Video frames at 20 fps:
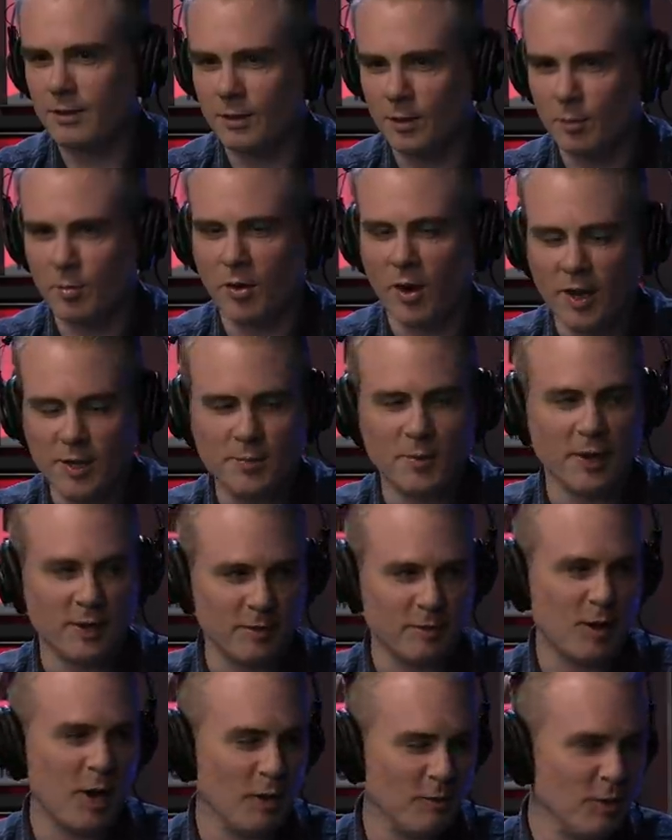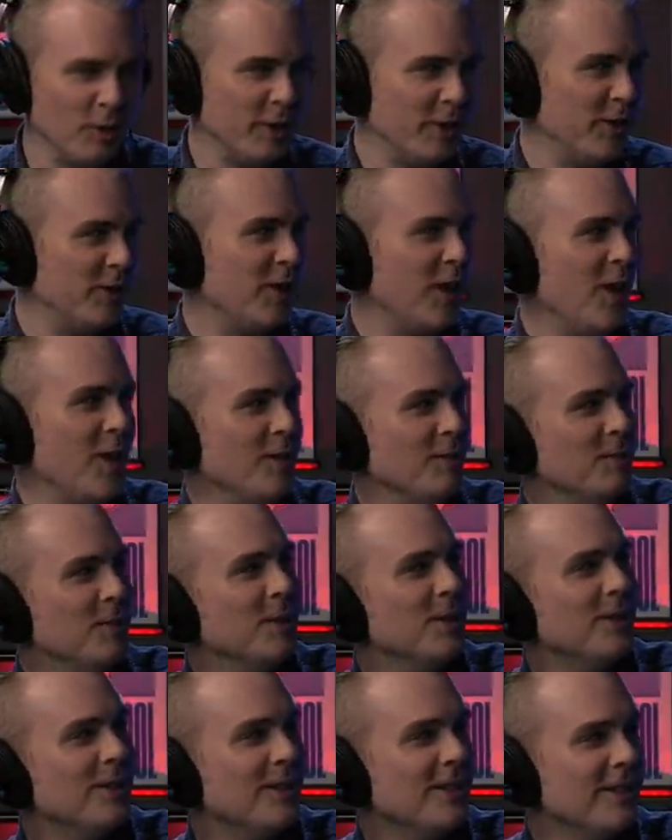the prospect of covering this game.
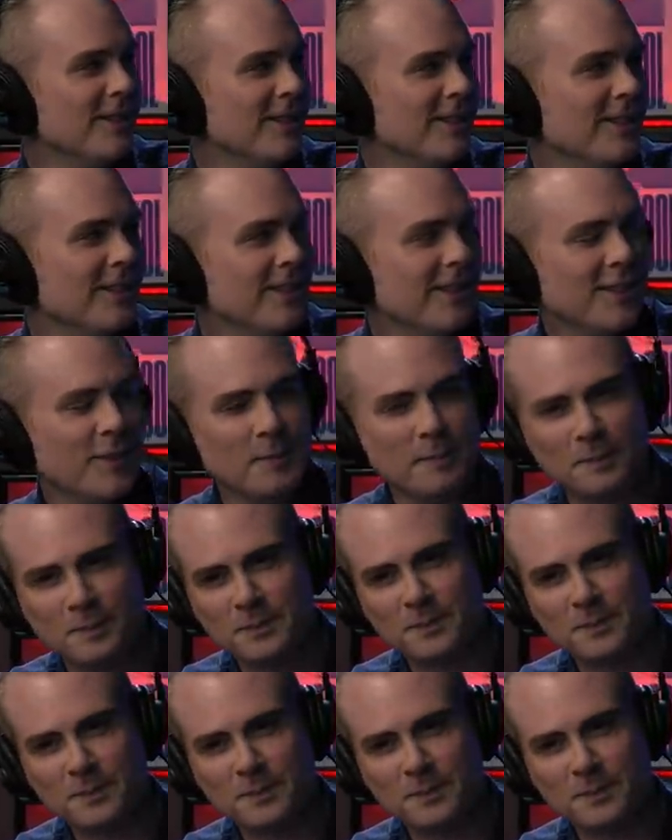Yeah,